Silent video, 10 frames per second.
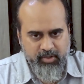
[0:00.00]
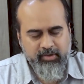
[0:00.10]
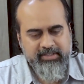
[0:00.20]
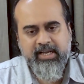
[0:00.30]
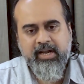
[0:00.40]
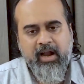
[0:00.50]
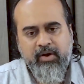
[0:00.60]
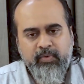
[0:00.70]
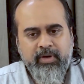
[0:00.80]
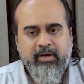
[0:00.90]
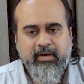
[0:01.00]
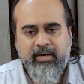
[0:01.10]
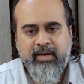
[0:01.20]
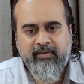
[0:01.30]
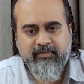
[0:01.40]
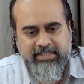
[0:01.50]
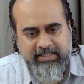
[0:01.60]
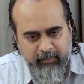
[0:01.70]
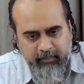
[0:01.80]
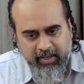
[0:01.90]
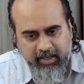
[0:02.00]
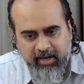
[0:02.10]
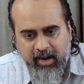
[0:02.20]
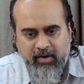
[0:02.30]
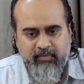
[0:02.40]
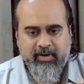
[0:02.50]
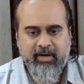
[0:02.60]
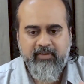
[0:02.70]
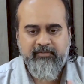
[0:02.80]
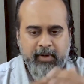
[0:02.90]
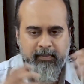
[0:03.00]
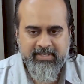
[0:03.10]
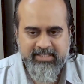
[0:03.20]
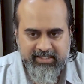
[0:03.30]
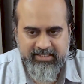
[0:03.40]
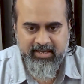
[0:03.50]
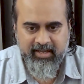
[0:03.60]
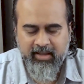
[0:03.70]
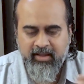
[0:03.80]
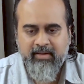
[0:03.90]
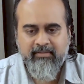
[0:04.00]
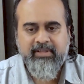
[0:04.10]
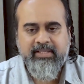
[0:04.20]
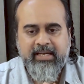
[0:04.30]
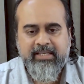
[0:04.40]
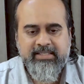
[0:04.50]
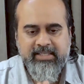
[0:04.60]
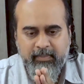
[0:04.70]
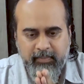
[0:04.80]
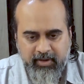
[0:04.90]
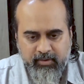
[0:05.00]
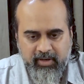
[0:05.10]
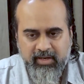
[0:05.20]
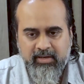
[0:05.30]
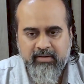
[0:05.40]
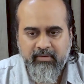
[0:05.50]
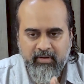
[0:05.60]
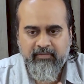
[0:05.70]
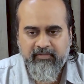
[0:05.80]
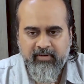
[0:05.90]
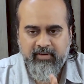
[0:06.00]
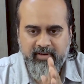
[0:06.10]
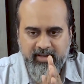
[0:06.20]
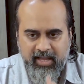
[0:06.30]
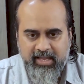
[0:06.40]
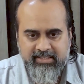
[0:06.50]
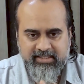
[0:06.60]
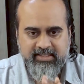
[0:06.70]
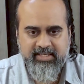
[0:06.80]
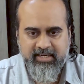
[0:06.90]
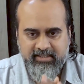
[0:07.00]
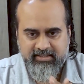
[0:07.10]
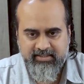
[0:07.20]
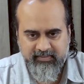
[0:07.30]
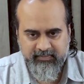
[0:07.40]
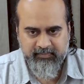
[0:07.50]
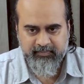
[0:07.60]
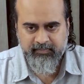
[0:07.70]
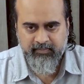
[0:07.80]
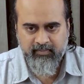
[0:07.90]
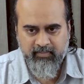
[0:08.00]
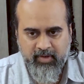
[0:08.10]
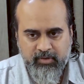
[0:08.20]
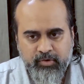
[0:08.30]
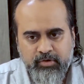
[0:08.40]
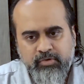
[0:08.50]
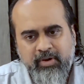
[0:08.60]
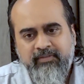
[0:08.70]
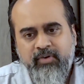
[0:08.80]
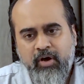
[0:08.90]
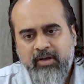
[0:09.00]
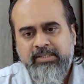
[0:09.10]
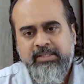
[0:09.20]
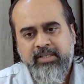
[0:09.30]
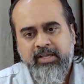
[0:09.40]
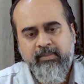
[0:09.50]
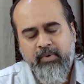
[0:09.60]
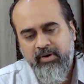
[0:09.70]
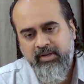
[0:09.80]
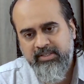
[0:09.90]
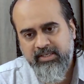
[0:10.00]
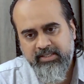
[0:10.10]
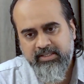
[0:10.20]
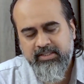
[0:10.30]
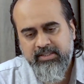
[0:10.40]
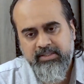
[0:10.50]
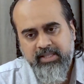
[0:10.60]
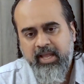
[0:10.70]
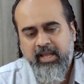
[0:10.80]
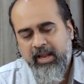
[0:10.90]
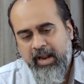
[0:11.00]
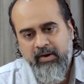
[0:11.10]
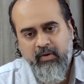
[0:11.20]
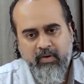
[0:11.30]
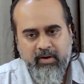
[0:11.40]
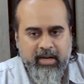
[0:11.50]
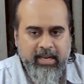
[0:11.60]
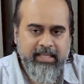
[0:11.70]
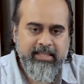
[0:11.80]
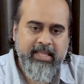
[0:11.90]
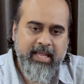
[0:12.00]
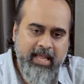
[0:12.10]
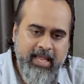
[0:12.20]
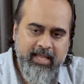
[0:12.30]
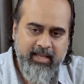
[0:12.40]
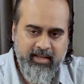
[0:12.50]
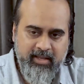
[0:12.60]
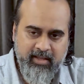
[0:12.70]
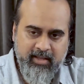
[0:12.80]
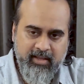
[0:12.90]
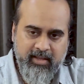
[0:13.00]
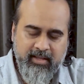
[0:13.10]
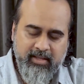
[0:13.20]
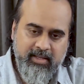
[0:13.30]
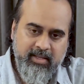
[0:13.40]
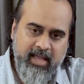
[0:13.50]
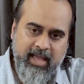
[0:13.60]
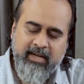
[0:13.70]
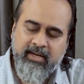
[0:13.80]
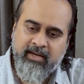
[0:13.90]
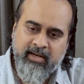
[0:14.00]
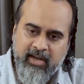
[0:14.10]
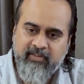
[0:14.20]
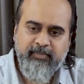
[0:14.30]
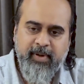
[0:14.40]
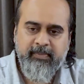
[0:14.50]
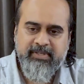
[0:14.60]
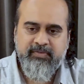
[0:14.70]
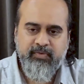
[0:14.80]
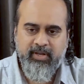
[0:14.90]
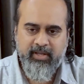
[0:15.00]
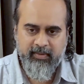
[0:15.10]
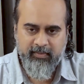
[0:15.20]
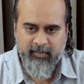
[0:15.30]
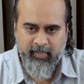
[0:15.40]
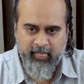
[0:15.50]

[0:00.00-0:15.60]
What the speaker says: You'll say, can't one live simply? Can't one live purposelessly? Well, that is the prerogative of realized saints. Those who have lost their bondages, they and only they can live purposefully.